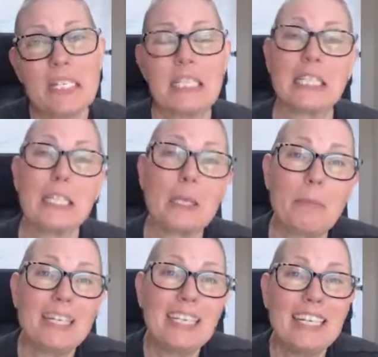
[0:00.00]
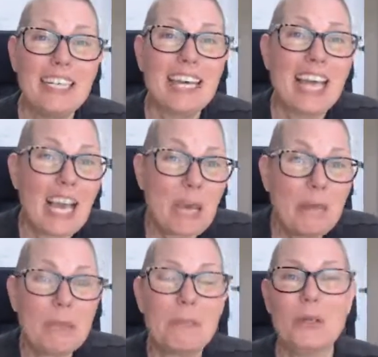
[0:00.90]
She's a little bit
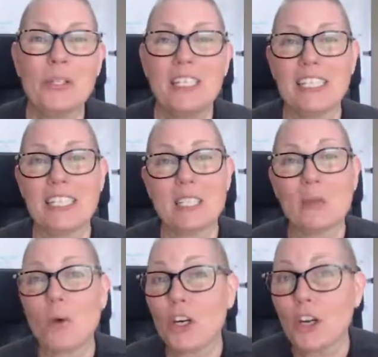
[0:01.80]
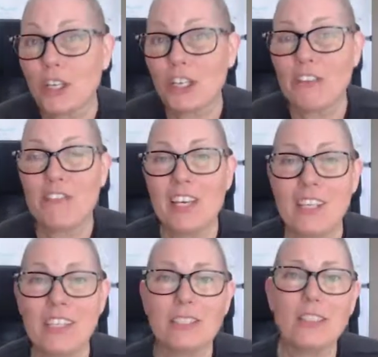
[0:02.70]
amiable and she doesn't want to hurt your
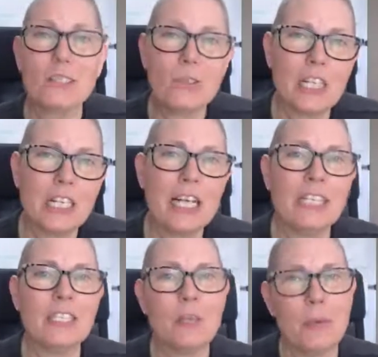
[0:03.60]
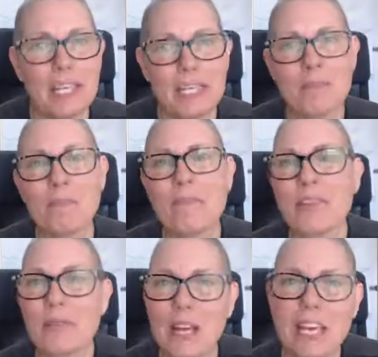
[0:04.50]
feelings. And so she lets you in,
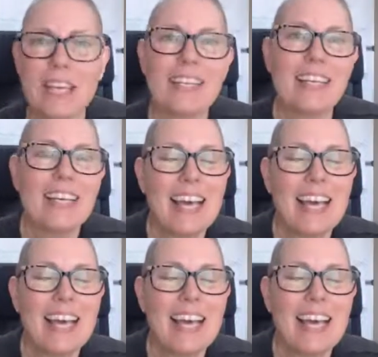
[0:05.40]
right?